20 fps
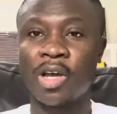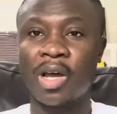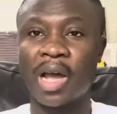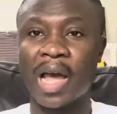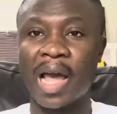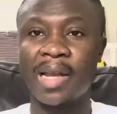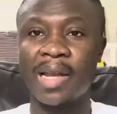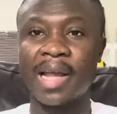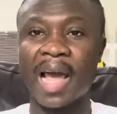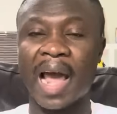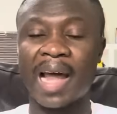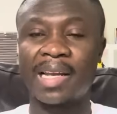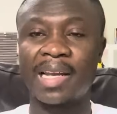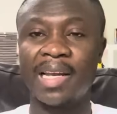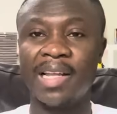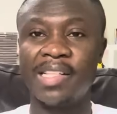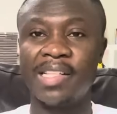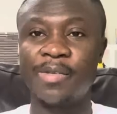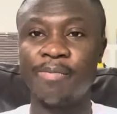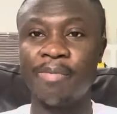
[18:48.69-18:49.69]
and
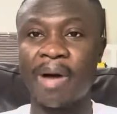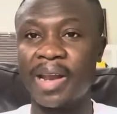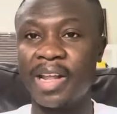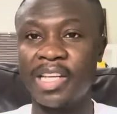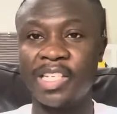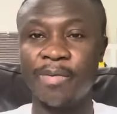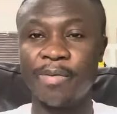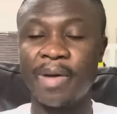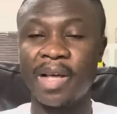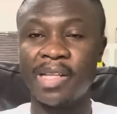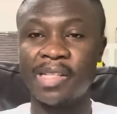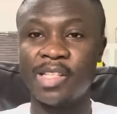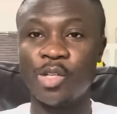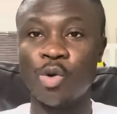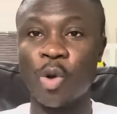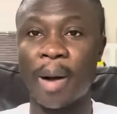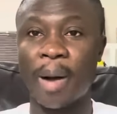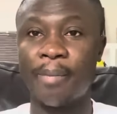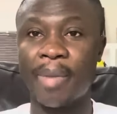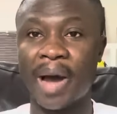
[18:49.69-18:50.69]
athletes management.
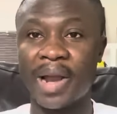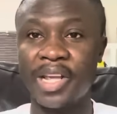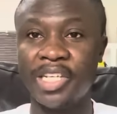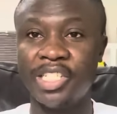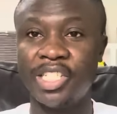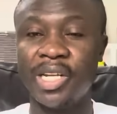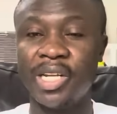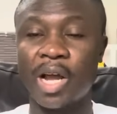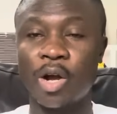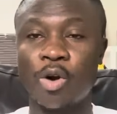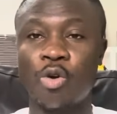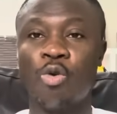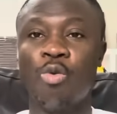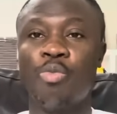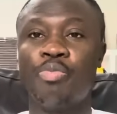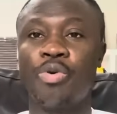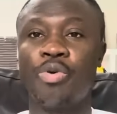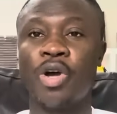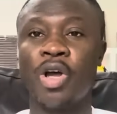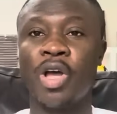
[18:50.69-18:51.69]
You are managing a
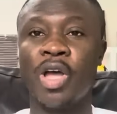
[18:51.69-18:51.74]
group.